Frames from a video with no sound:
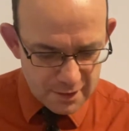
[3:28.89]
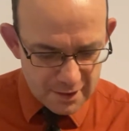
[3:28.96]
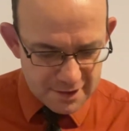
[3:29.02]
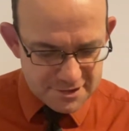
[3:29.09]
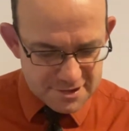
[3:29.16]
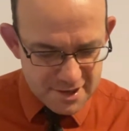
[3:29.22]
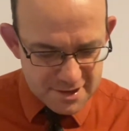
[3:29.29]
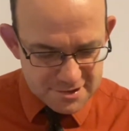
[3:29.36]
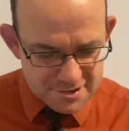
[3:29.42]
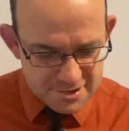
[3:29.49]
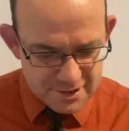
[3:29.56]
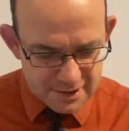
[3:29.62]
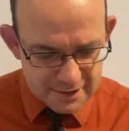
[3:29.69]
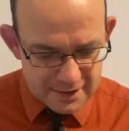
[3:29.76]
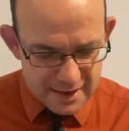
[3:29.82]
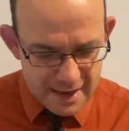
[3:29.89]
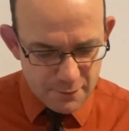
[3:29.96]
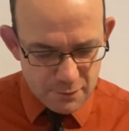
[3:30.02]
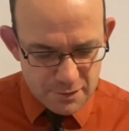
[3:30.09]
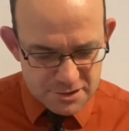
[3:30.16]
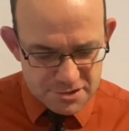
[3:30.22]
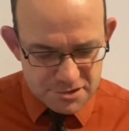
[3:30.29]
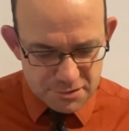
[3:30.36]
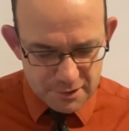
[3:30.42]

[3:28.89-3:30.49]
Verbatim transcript: It says, And was